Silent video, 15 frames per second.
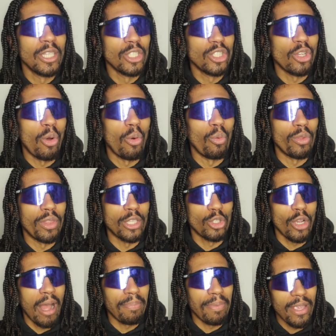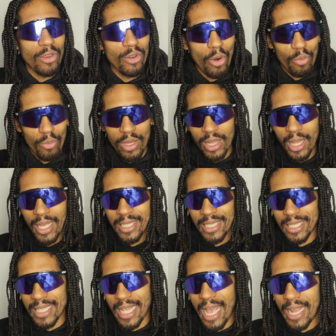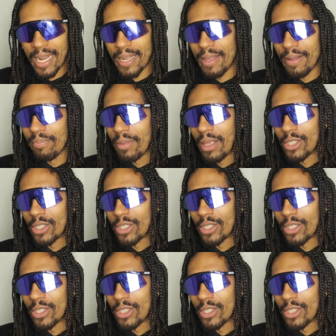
So the trap that you don't realize is that